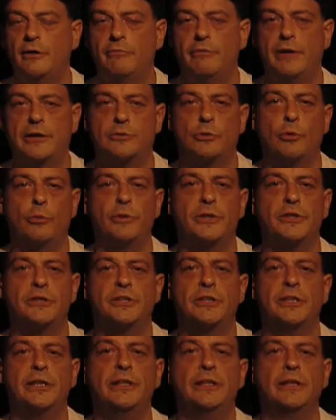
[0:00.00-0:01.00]
In fact, all we
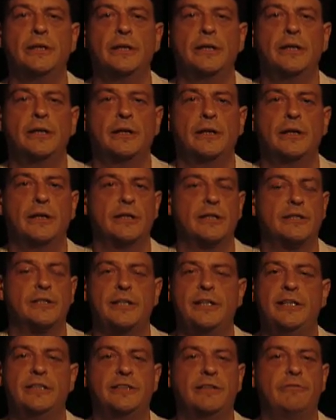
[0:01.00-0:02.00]
see are
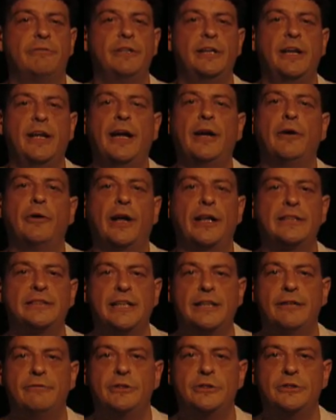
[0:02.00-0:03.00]
scenes every day on our
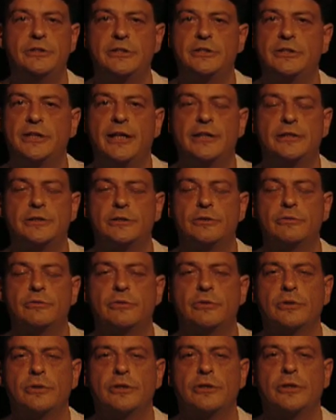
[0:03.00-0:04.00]
television sets
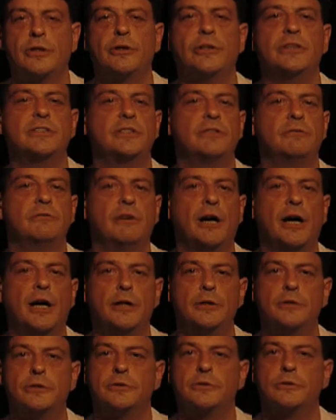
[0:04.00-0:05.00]
of increasing
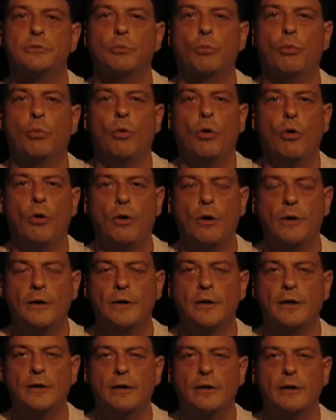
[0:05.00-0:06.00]
violence and war,
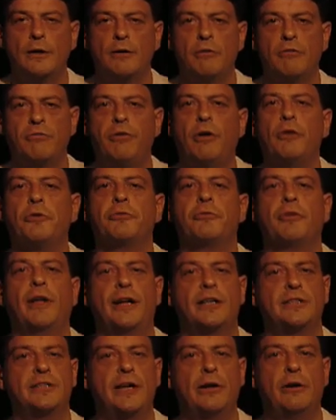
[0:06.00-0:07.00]
false
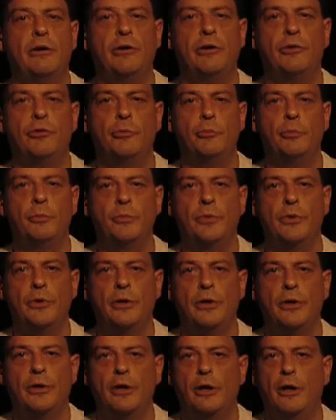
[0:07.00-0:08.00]
flag terrorism,
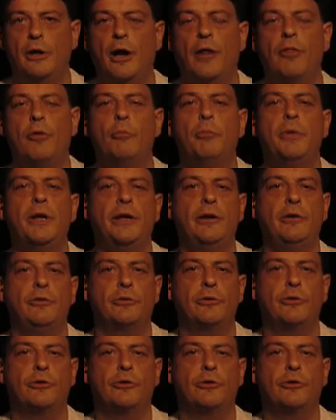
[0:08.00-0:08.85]
and other means